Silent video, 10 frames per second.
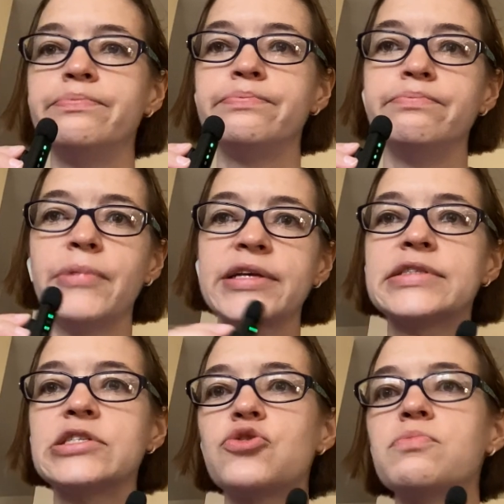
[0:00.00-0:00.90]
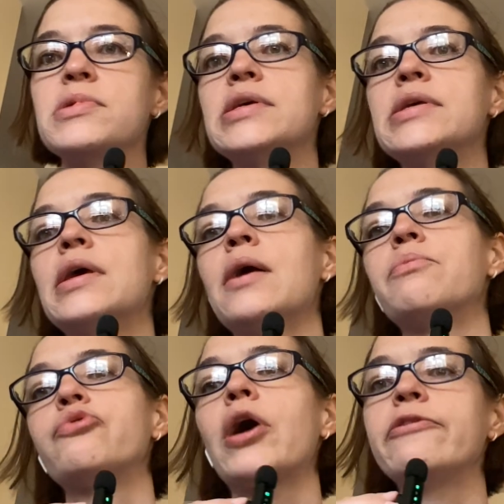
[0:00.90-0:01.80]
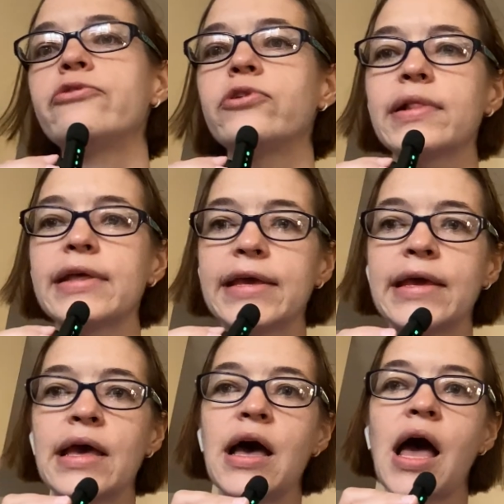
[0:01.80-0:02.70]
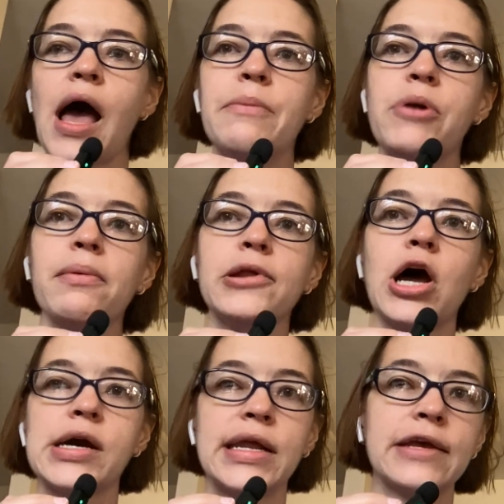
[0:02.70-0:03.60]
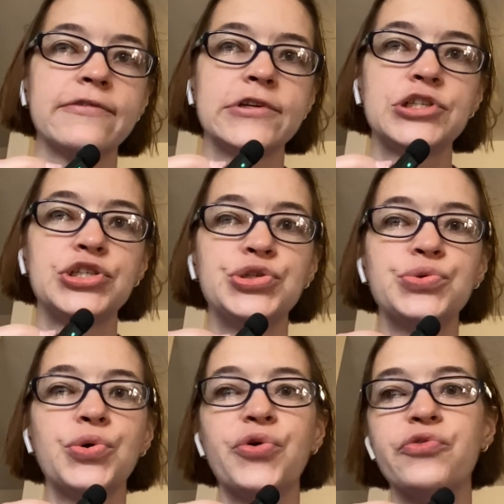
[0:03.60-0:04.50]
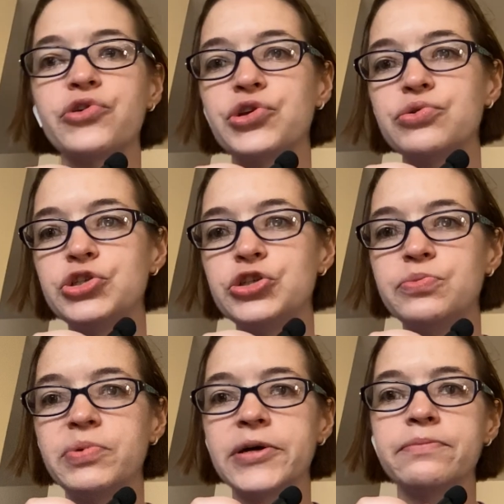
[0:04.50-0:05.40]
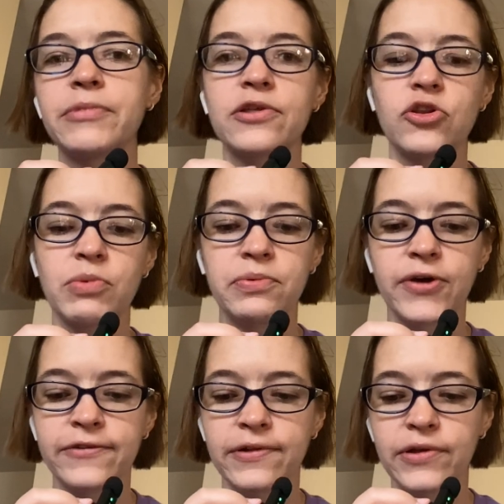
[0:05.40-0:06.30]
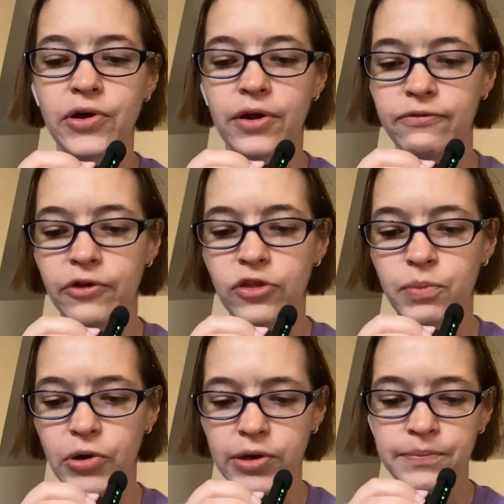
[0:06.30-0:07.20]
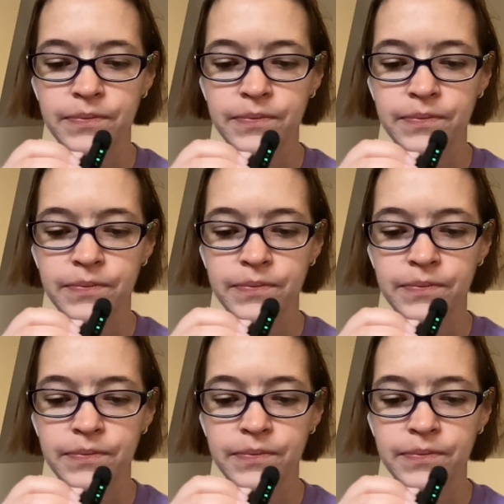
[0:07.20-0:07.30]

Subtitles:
message me privately. I'm probably not going to give it to you over YouTube, but message me privately on Facebook.